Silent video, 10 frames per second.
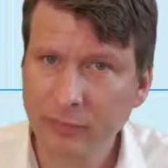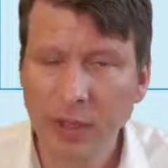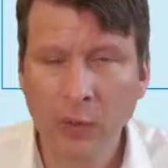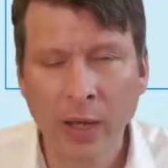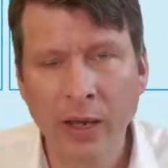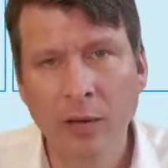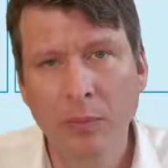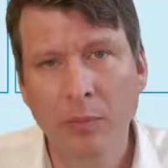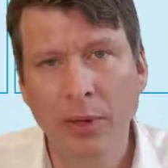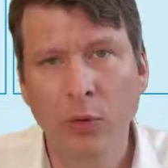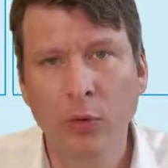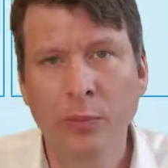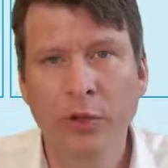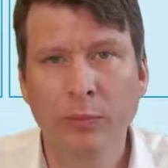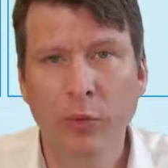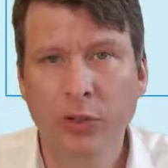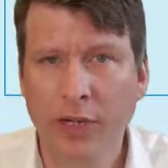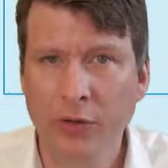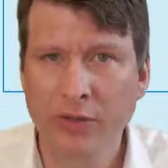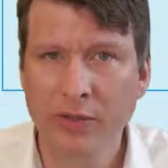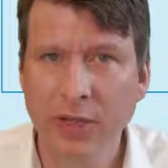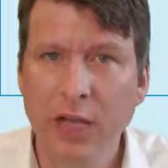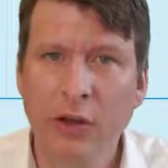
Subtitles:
where Baron Münchhausen